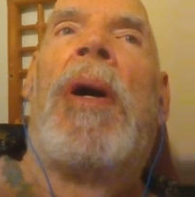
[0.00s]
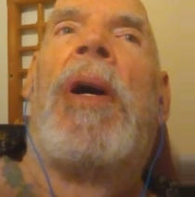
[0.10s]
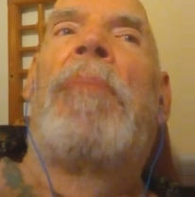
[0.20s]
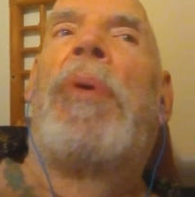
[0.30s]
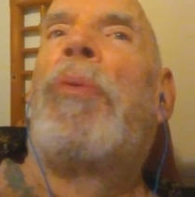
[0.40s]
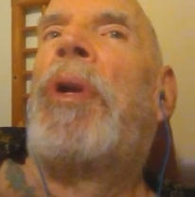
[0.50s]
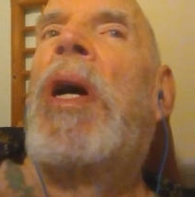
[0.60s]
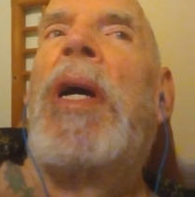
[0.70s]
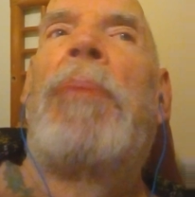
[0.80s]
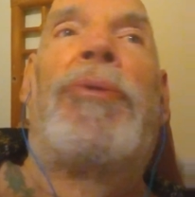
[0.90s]
Um, but when
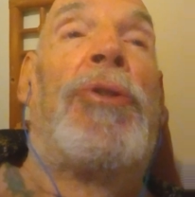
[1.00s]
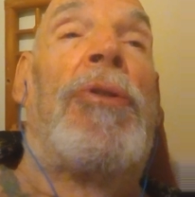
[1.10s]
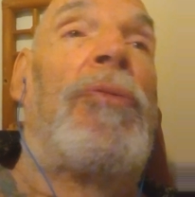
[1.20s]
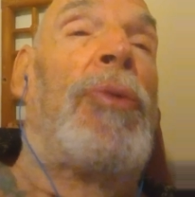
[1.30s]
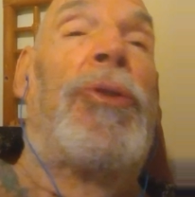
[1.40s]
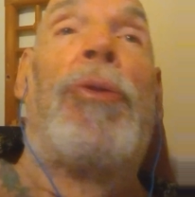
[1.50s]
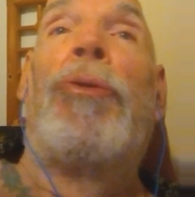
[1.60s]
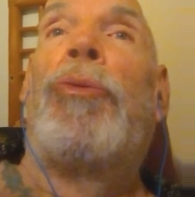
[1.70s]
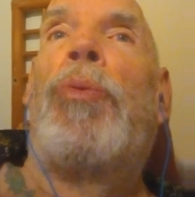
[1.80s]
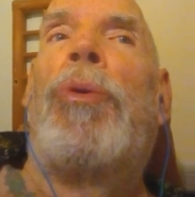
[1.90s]
I observe what
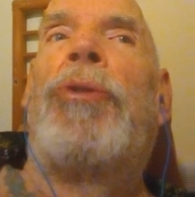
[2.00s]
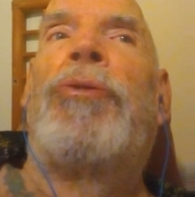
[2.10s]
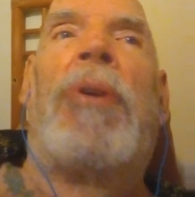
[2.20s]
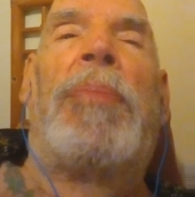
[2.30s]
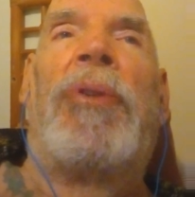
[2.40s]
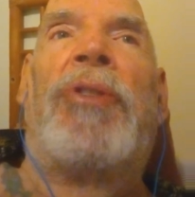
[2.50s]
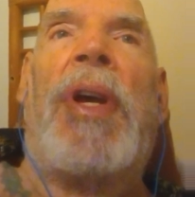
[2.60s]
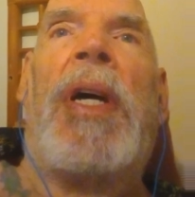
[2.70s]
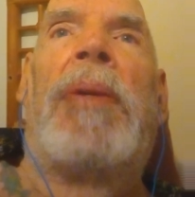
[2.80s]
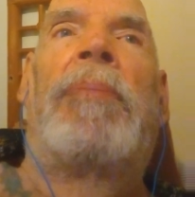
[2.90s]
those words
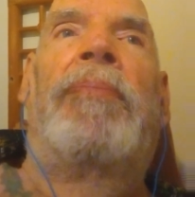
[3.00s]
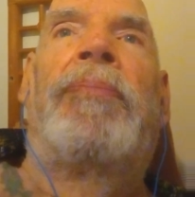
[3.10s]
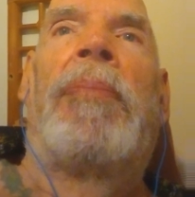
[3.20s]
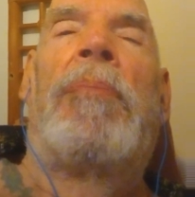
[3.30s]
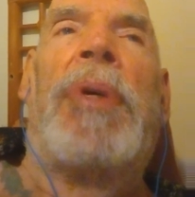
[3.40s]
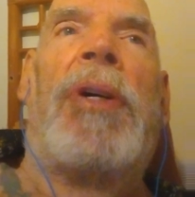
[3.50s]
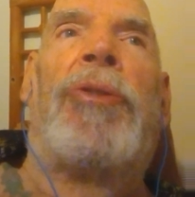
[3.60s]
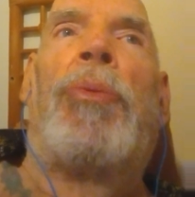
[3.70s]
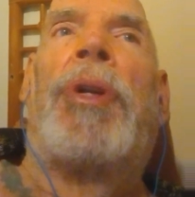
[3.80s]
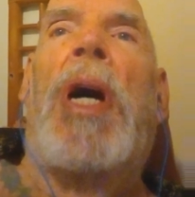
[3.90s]
represent,
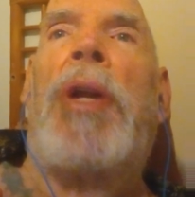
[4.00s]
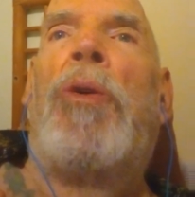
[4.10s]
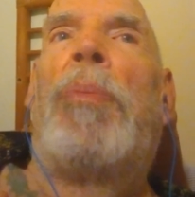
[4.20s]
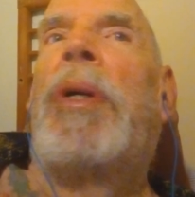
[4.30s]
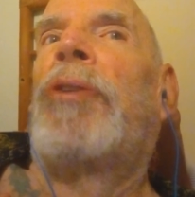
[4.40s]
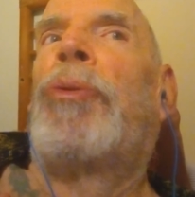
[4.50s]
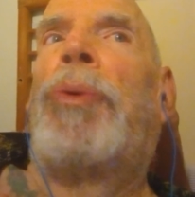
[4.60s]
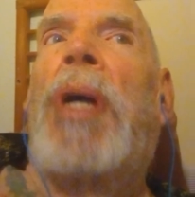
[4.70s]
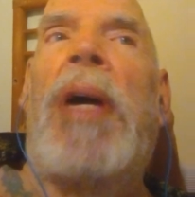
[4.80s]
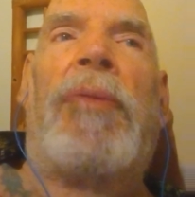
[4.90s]
because of what I know, because of
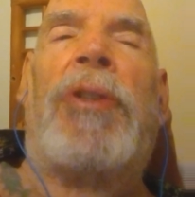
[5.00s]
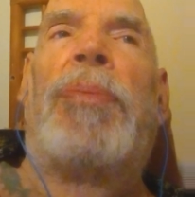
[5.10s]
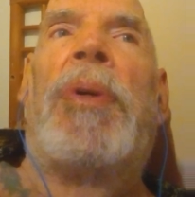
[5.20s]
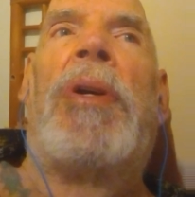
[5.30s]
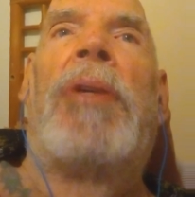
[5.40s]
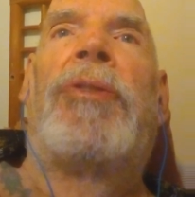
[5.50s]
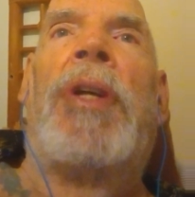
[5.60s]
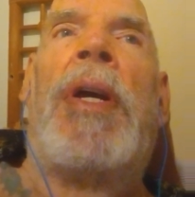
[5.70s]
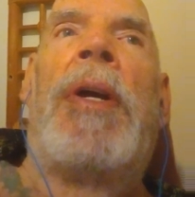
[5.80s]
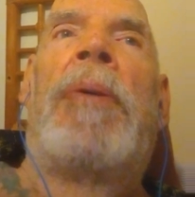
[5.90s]
what I've
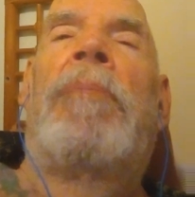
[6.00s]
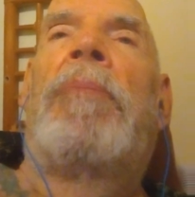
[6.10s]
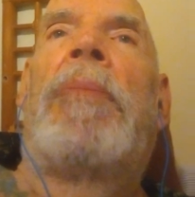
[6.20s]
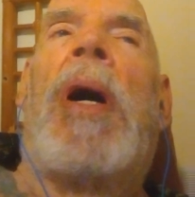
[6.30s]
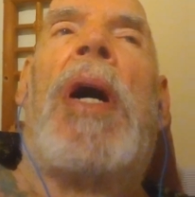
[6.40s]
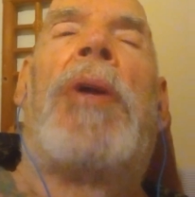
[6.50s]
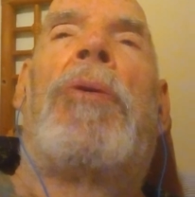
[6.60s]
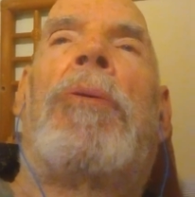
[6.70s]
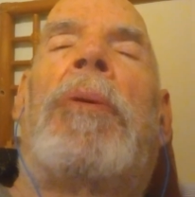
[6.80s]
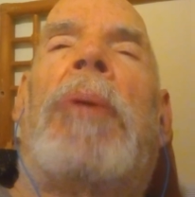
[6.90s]
experienced, I
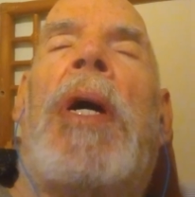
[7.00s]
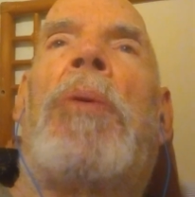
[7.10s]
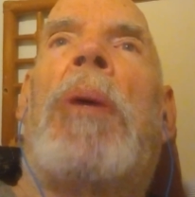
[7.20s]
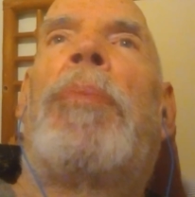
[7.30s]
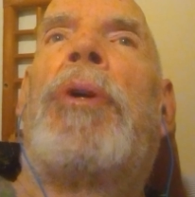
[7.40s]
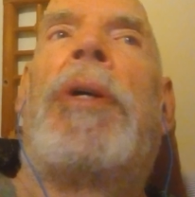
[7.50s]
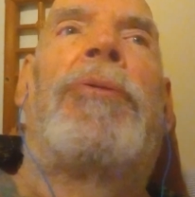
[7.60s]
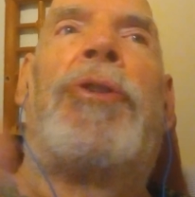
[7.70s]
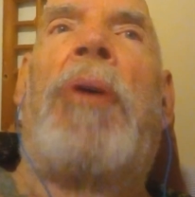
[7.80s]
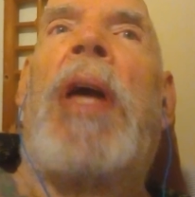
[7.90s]
don't, how do I put it,
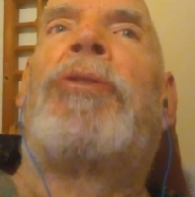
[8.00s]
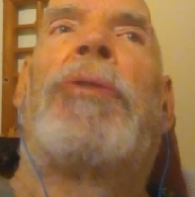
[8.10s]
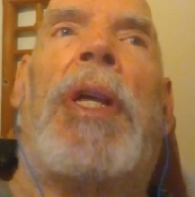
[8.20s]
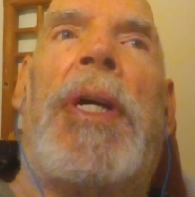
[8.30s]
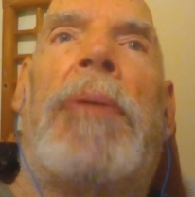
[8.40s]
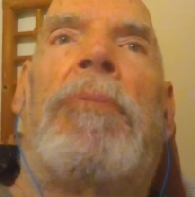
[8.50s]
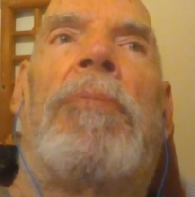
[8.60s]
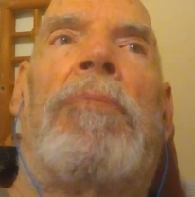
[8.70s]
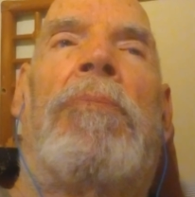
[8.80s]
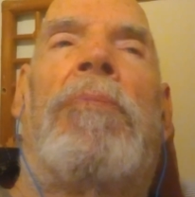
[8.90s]
translate
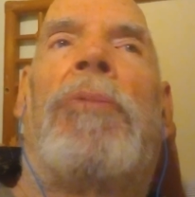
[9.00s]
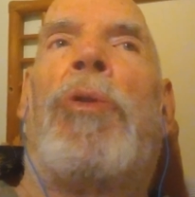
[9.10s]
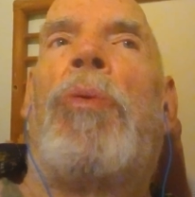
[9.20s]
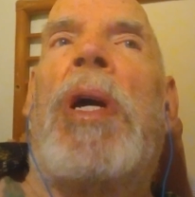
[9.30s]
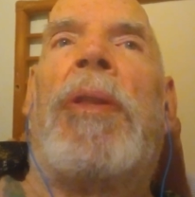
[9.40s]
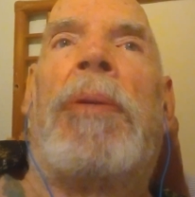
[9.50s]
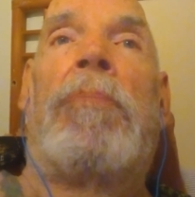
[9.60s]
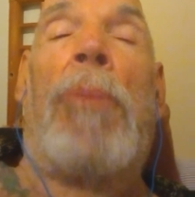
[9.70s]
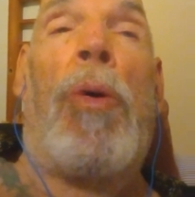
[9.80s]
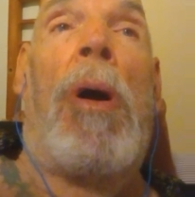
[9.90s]
the way that
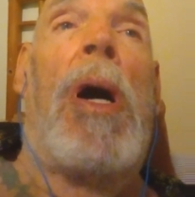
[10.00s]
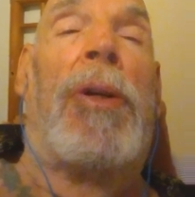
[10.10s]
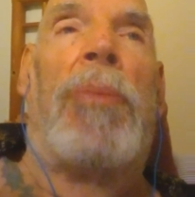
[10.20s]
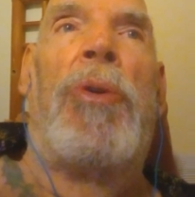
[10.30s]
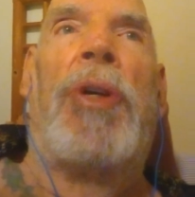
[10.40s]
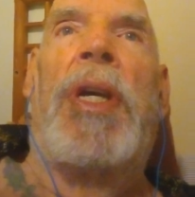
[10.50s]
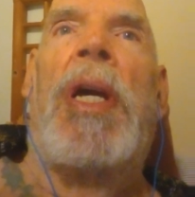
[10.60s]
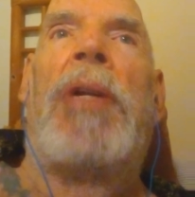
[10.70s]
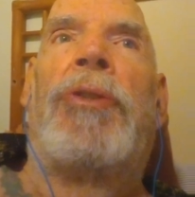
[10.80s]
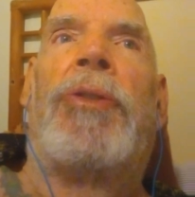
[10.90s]
Mohawk
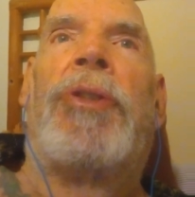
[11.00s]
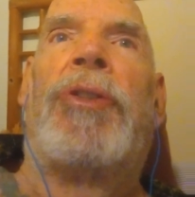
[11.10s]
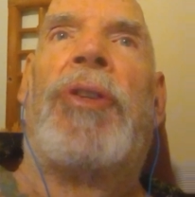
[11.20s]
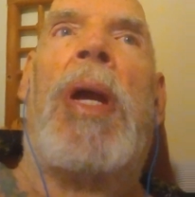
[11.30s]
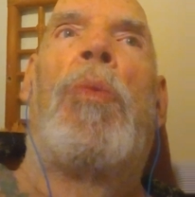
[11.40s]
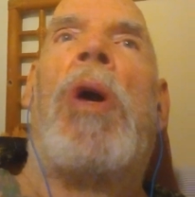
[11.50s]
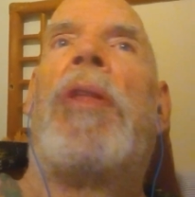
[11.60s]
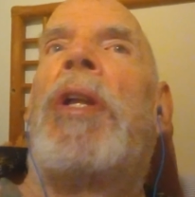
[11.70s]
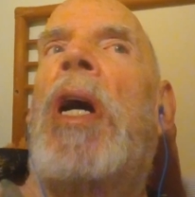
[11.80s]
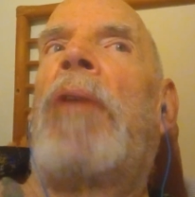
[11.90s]
communicates the same way
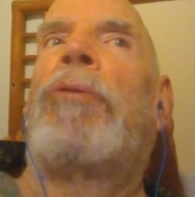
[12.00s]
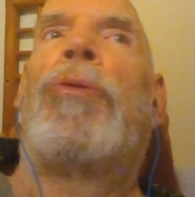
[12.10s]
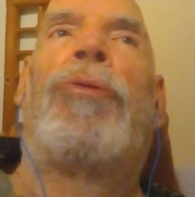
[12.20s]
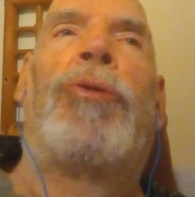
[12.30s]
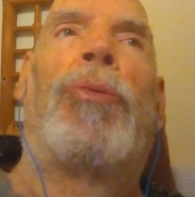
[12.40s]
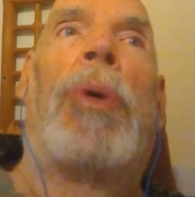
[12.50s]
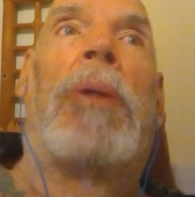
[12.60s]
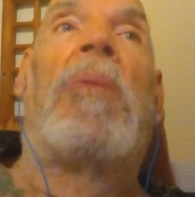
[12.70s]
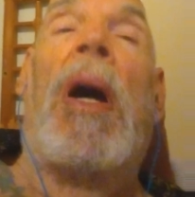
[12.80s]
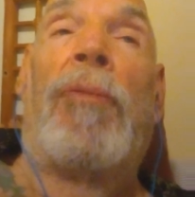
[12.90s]
that I've learned through
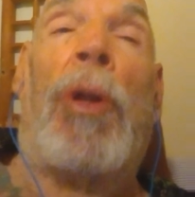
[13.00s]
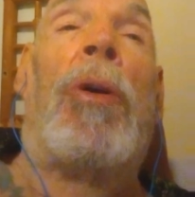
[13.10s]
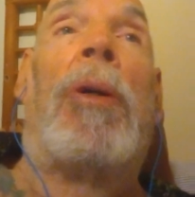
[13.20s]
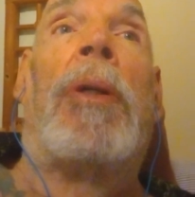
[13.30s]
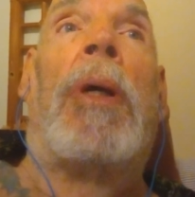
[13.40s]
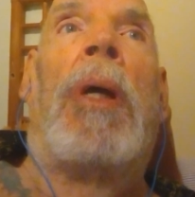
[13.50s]
what I've learned